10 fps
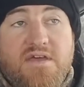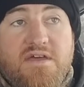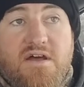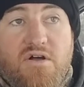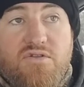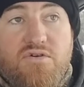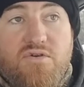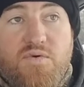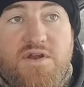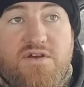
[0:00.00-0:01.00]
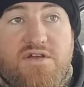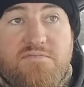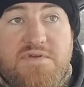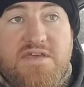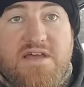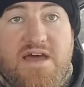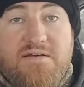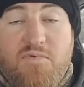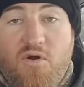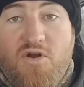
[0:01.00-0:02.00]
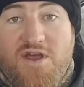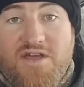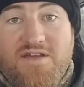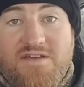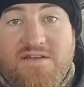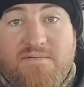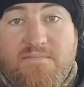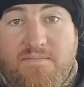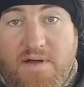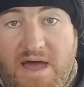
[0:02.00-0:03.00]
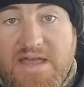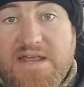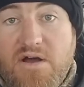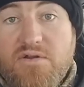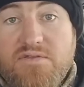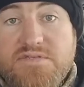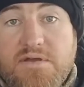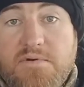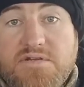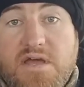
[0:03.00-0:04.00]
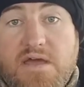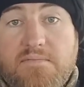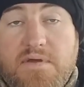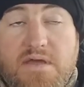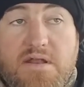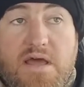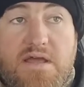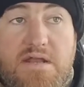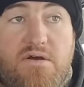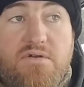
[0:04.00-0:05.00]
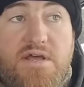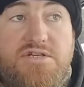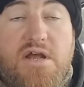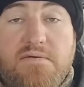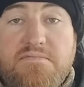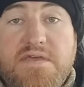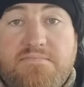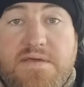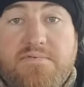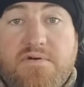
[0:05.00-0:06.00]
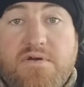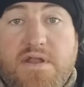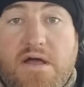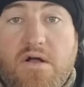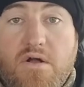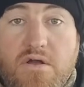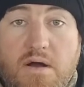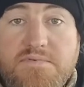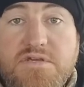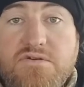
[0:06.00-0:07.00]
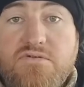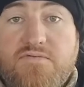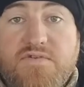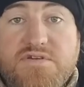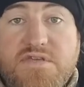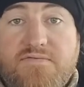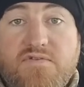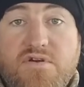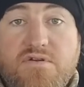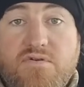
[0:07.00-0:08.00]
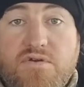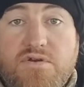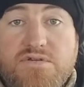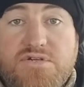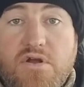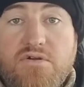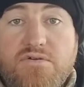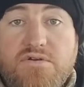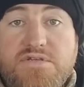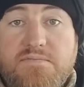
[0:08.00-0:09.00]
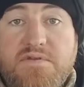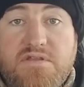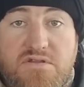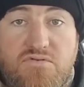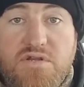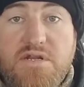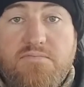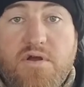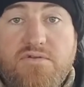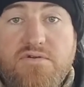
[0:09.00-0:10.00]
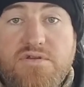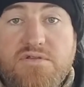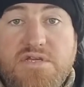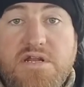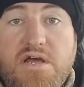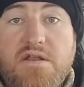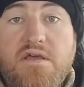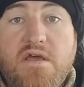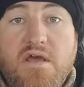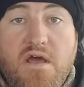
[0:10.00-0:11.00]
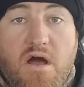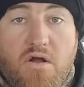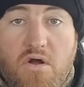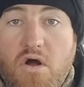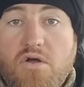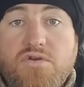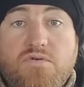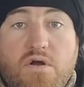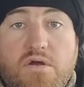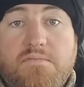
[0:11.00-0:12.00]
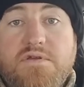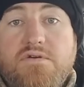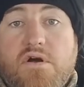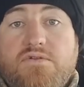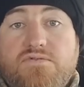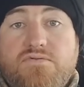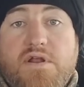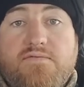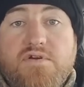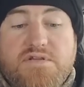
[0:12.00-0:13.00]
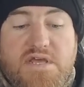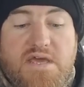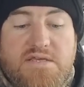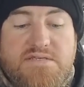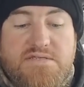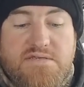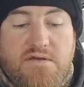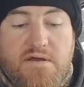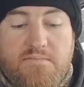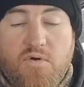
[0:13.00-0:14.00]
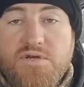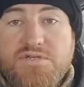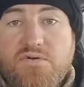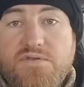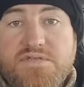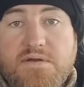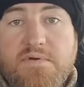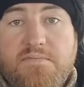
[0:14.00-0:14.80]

although the winter can be kind of boring, I get out in the summertime and I get out and I try to meet people and I'll, I'll, come to you if you're suffering or you're struggling or something and you need a brother to lean on. I'll call you, I'll come to you, I'll do whatever it takes. Uh, more so in the summer